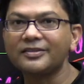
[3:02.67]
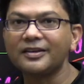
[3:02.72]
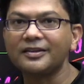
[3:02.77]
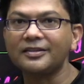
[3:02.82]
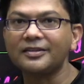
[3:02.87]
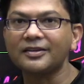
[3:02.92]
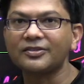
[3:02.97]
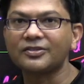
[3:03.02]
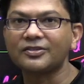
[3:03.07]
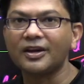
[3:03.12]

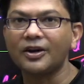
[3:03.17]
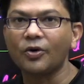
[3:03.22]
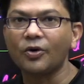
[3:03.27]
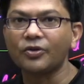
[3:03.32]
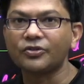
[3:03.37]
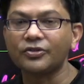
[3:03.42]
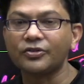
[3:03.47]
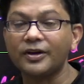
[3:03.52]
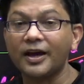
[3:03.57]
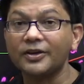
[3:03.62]
and this can
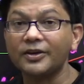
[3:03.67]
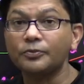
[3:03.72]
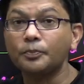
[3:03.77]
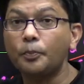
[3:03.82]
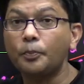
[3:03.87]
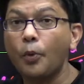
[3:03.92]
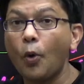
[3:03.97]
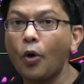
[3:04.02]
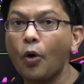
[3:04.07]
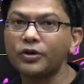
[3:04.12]
oxidize.
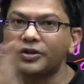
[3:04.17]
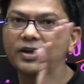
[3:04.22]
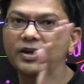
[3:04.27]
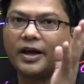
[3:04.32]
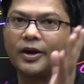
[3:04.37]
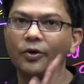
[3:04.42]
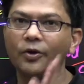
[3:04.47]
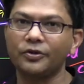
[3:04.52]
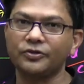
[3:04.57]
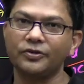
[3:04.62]
Both
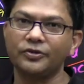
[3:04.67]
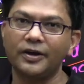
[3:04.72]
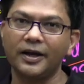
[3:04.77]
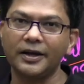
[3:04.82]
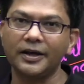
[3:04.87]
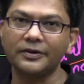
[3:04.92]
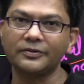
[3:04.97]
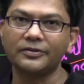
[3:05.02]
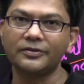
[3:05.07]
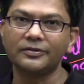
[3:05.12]
can
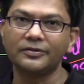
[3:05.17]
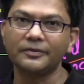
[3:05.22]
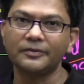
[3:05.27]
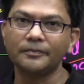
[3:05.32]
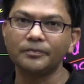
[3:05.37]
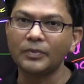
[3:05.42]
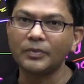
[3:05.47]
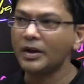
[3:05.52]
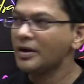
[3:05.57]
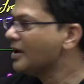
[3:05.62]
oxidize.
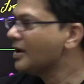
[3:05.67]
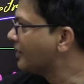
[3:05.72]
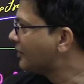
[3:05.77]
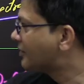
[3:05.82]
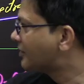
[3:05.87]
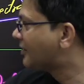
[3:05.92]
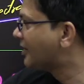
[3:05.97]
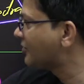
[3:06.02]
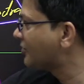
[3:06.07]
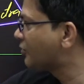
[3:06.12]

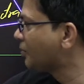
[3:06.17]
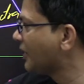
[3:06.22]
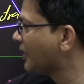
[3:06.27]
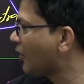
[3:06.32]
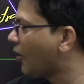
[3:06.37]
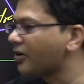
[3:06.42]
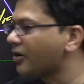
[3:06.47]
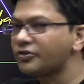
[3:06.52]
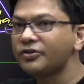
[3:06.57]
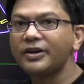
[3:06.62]
This will
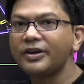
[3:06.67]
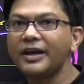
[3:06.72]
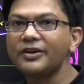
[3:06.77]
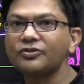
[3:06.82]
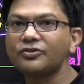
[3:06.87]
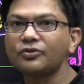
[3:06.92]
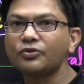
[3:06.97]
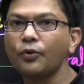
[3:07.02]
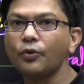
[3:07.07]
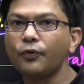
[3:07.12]

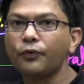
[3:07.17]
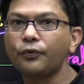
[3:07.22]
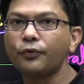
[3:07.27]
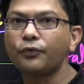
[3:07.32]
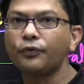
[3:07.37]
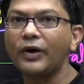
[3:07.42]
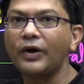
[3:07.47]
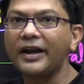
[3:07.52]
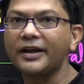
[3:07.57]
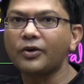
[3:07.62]
oxidize to
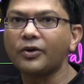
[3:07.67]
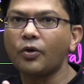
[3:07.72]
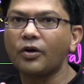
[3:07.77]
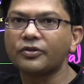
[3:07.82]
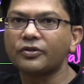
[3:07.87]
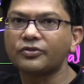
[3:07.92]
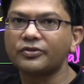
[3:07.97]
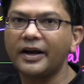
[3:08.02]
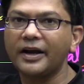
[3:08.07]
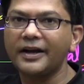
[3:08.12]
ferric
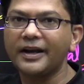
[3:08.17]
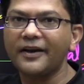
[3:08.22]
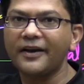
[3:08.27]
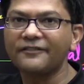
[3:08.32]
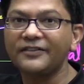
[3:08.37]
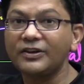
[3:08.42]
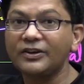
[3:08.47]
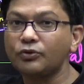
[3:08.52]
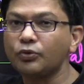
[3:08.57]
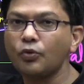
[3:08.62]
oxide,
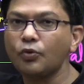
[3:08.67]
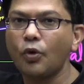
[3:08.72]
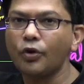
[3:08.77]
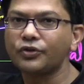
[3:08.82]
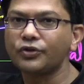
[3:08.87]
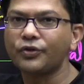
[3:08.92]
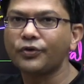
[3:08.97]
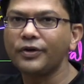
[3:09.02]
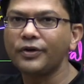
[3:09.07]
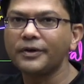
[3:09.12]

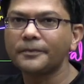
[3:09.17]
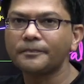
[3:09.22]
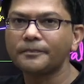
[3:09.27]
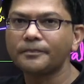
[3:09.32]
Fe2O3,